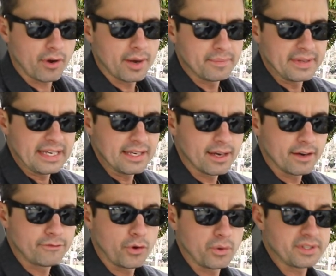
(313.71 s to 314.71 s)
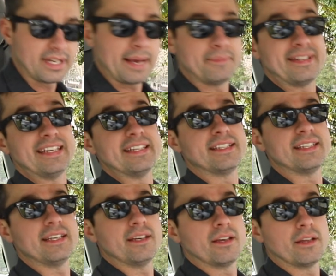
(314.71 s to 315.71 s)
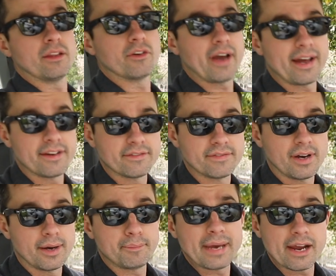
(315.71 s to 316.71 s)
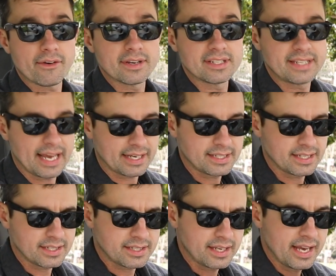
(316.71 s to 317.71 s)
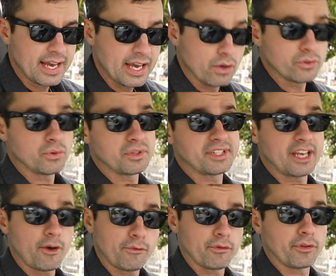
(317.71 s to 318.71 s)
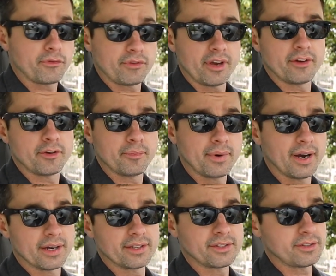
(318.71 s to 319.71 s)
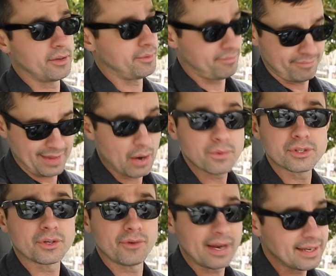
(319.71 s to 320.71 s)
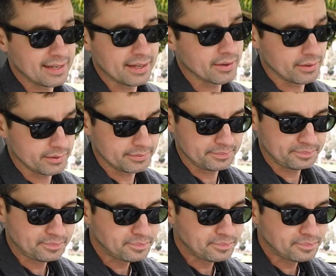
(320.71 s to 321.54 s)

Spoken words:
from the folks at MTC. They're out of Paris, Texas. It was on sale for $300, so that was a great deal.